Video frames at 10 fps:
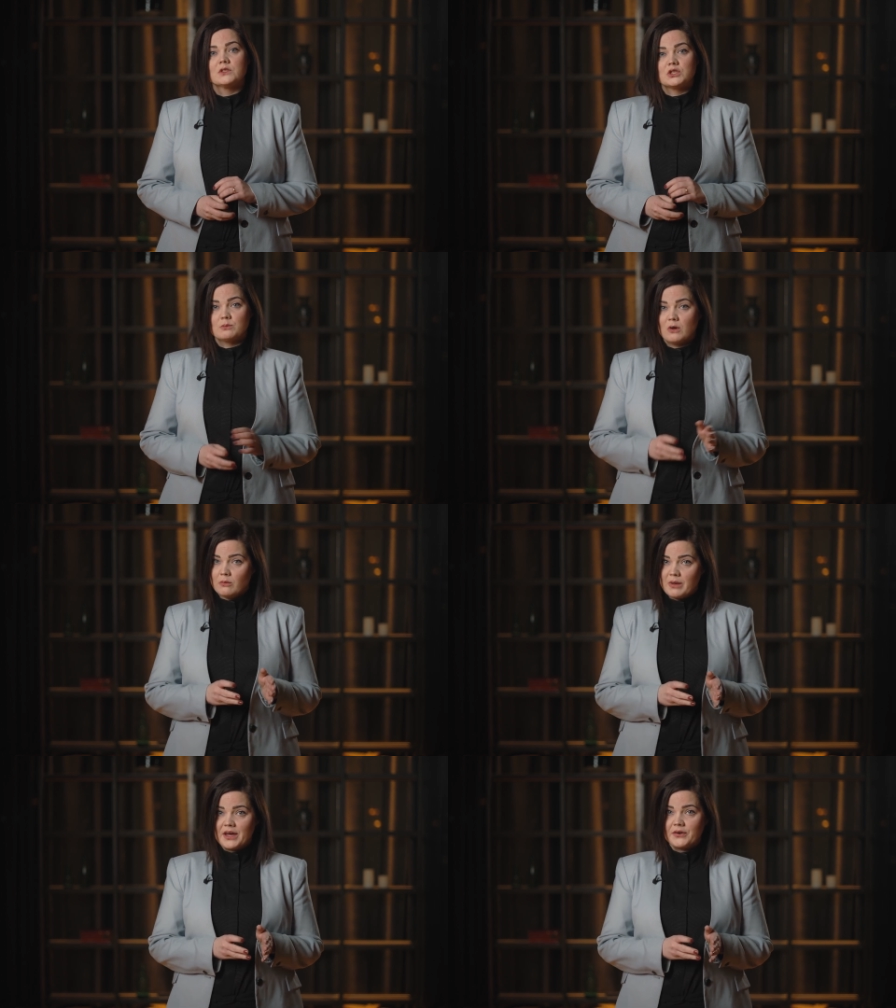small
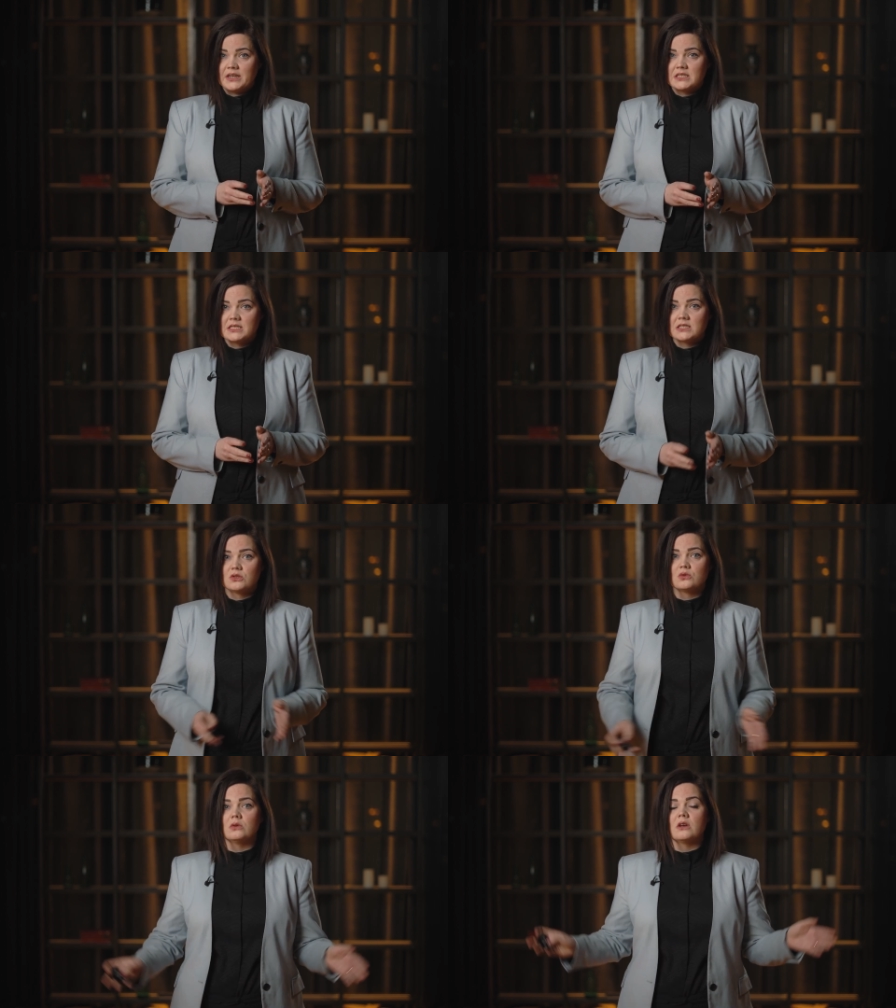batteries
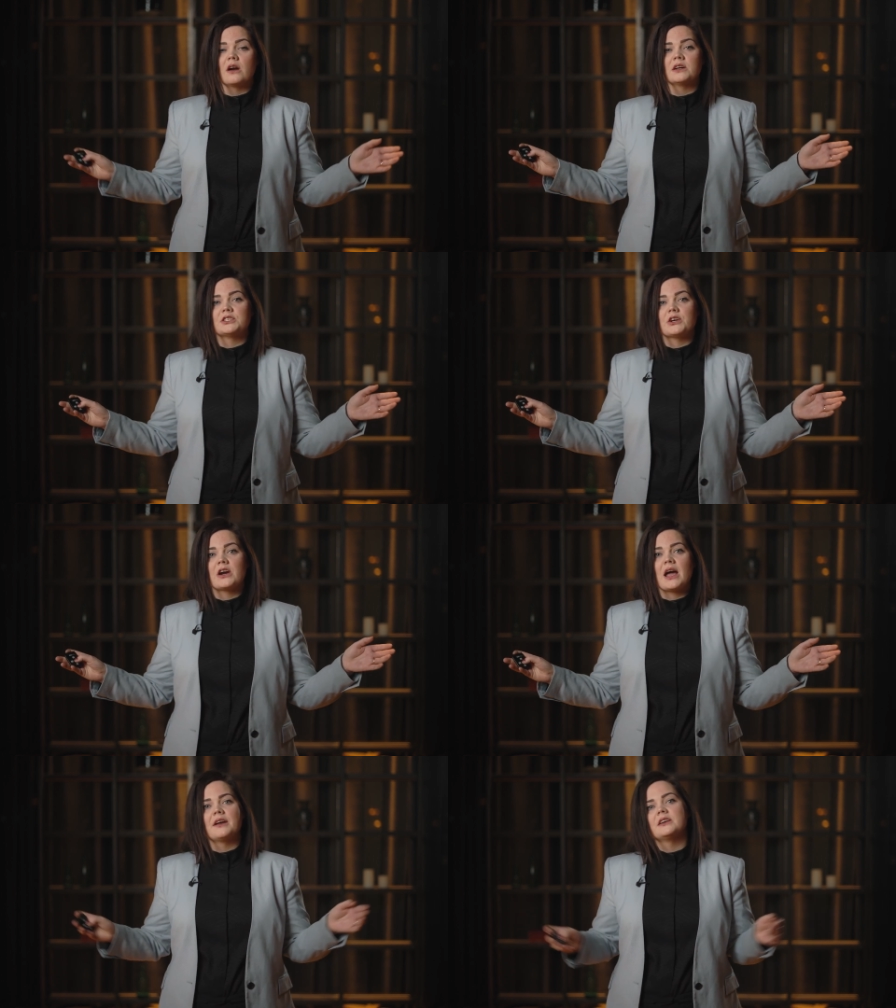to larger
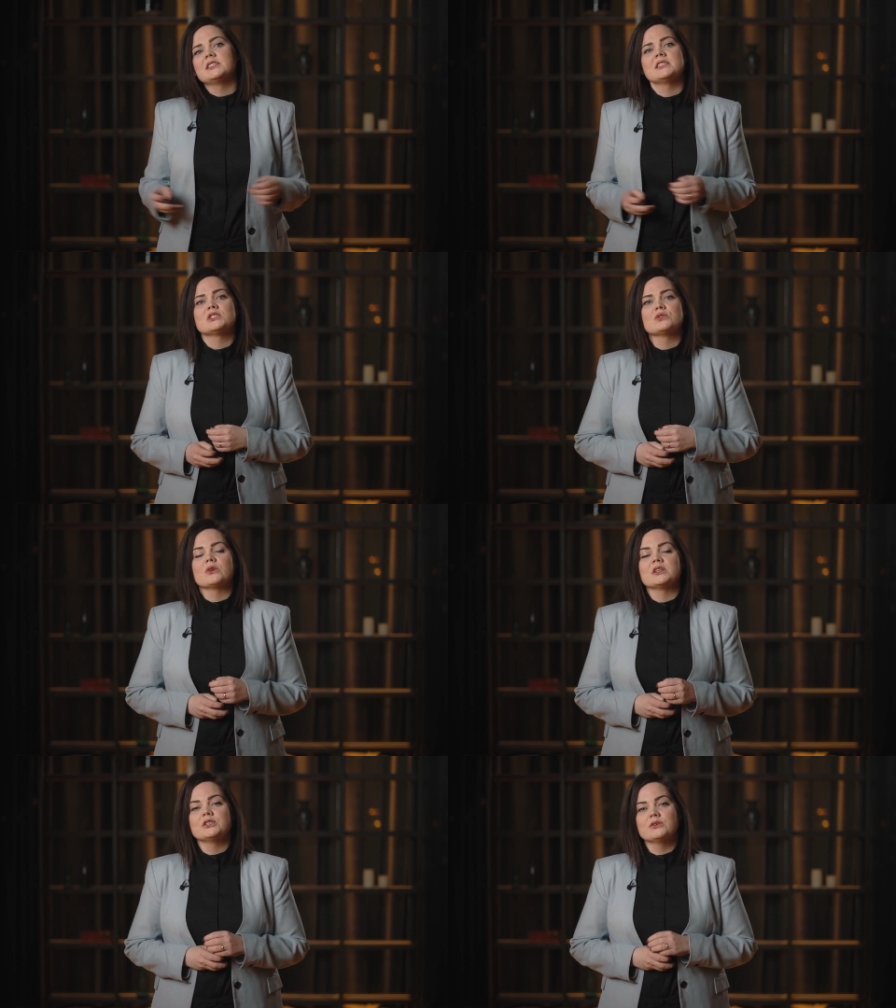energy
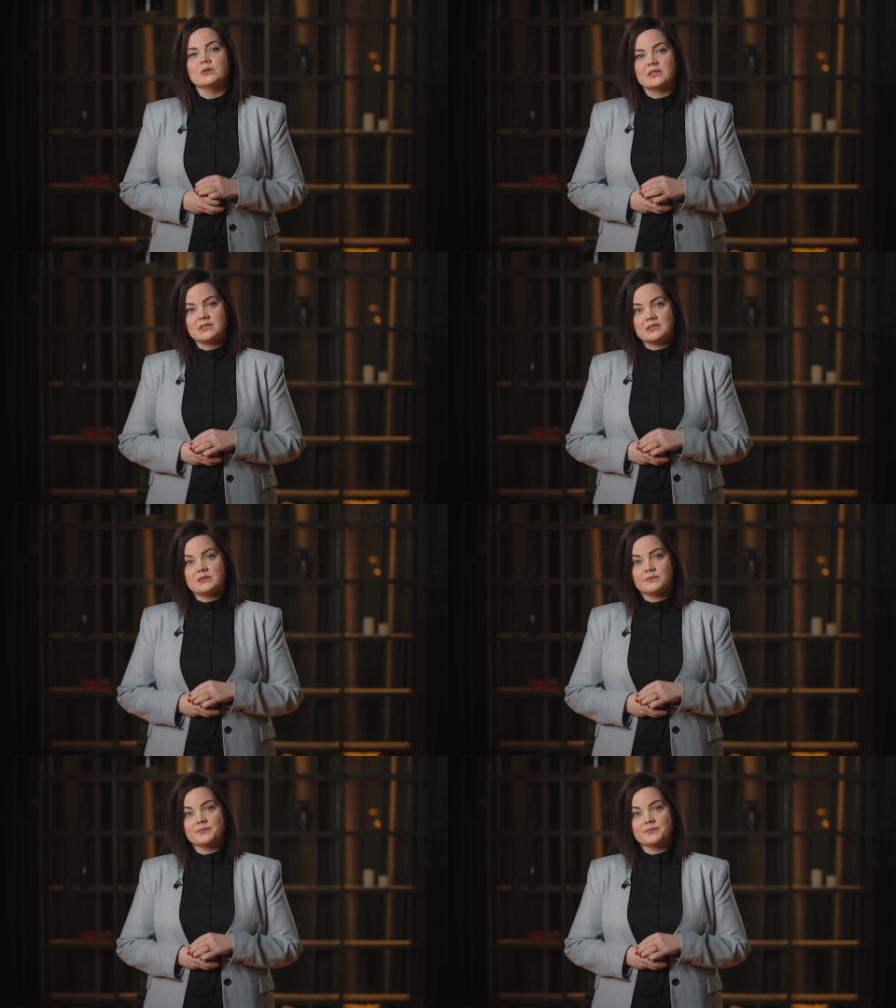storage units.